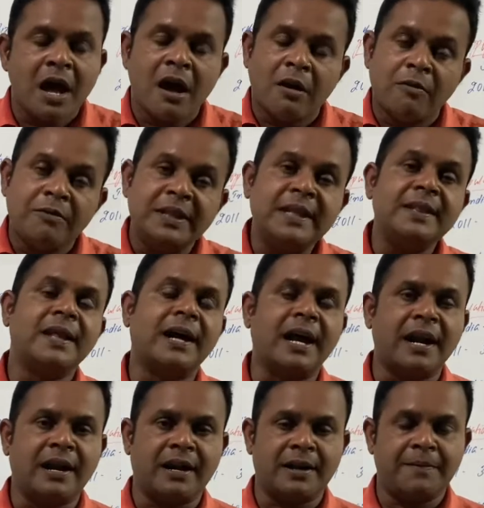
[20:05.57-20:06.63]
within the
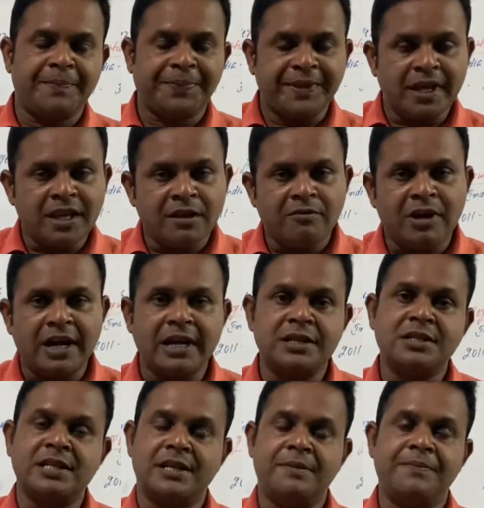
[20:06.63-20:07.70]
country, in our
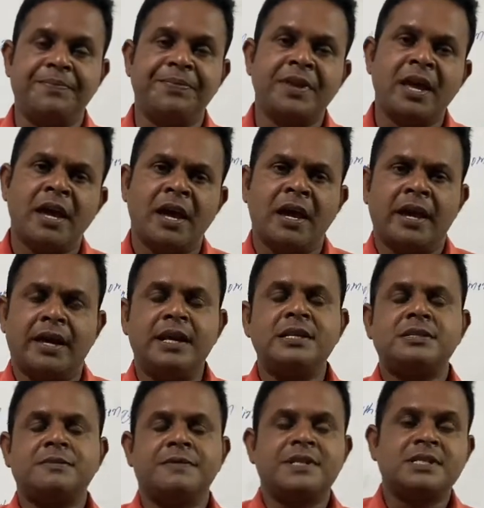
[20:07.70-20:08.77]
country,
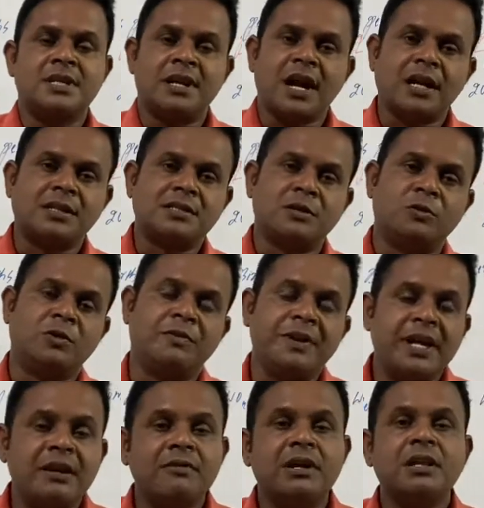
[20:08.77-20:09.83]
east, west, north, south,
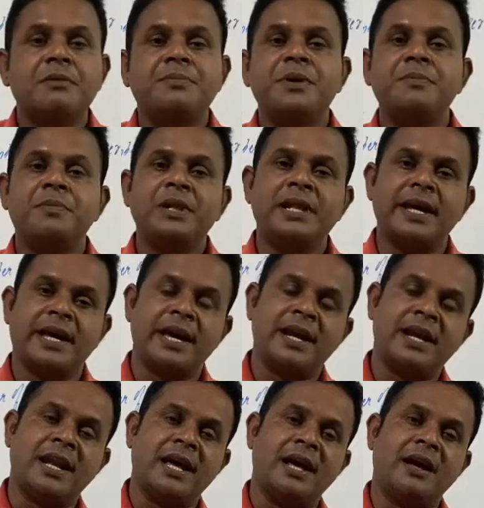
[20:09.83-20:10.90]
wherever the people they
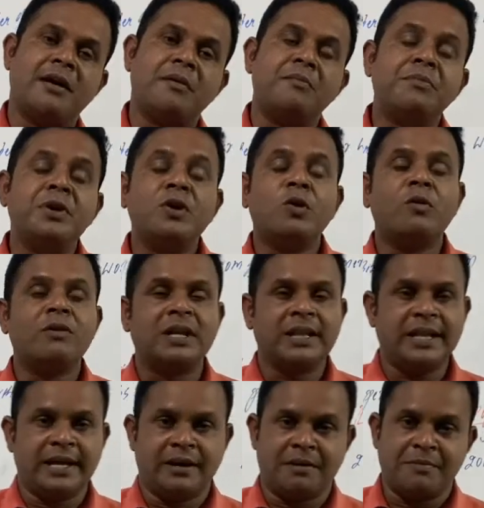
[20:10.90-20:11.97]
can be over
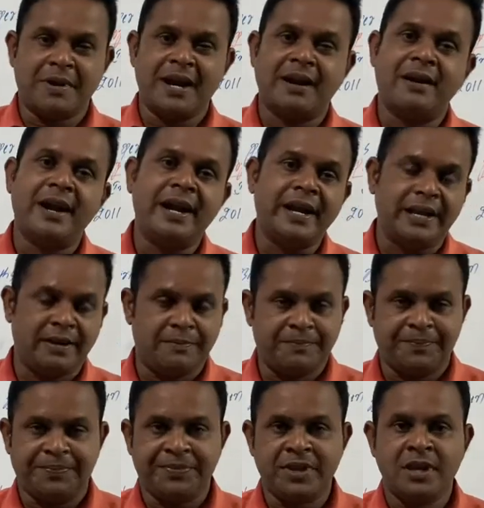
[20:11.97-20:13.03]
there,
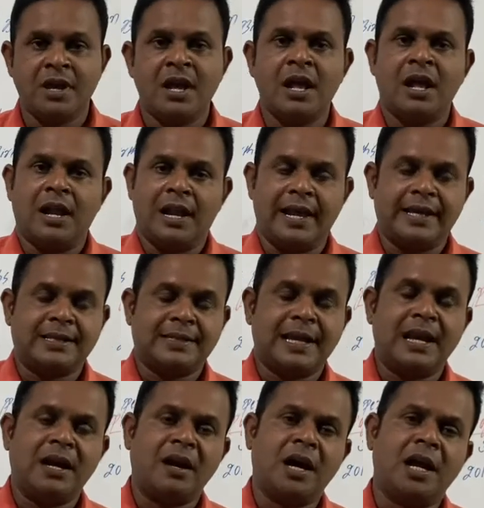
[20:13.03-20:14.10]
migrating, like
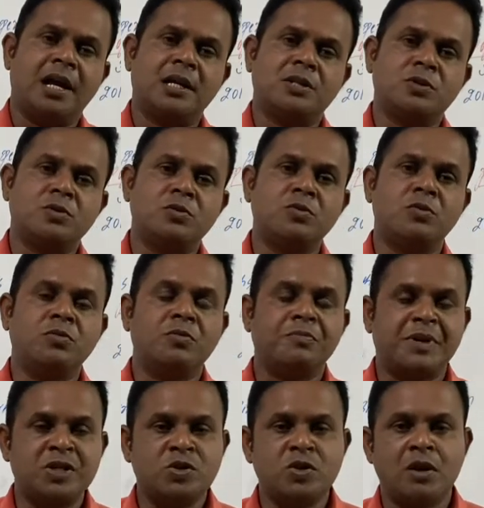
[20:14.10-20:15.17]
Telangana to
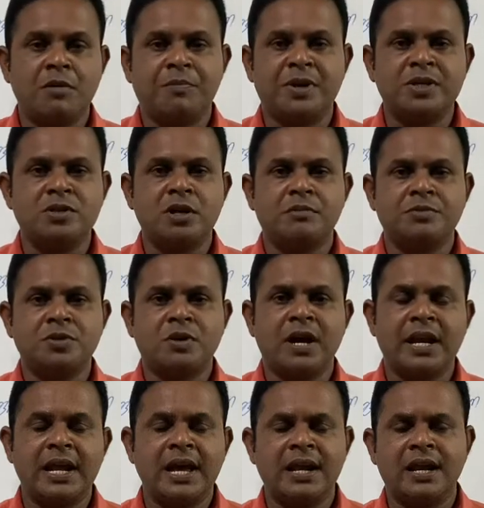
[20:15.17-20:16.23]
Punjab, Punjab to
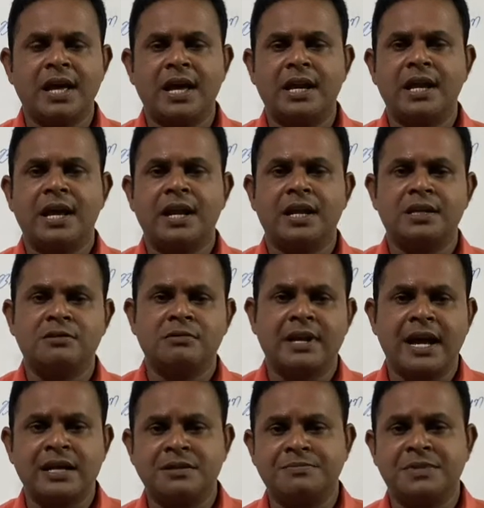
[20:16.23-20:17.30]
Haryana, Haryana to
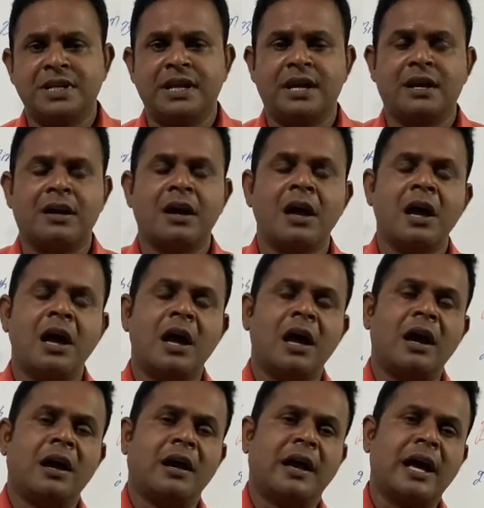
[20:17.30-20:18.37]
Kashmir,
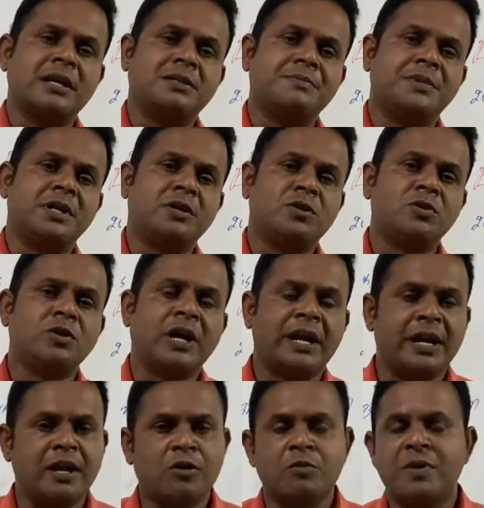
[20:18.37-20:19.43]
Kashmir to
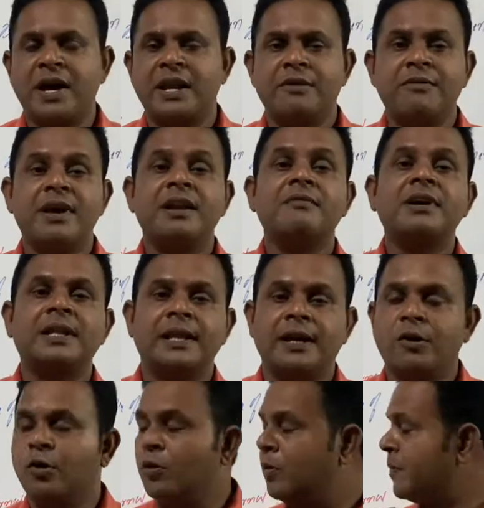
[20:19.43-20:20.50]
Kanyakumari, wherever
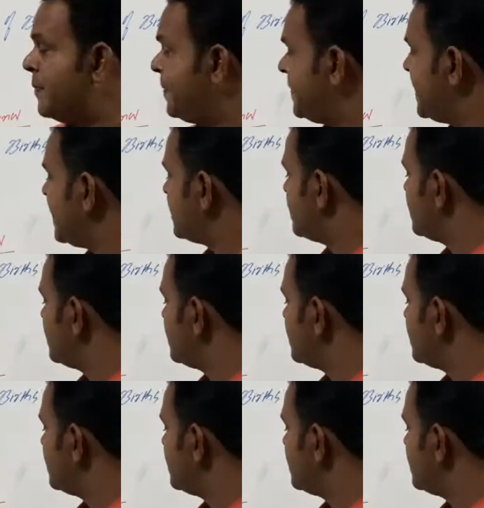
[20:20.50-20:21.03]
they go, that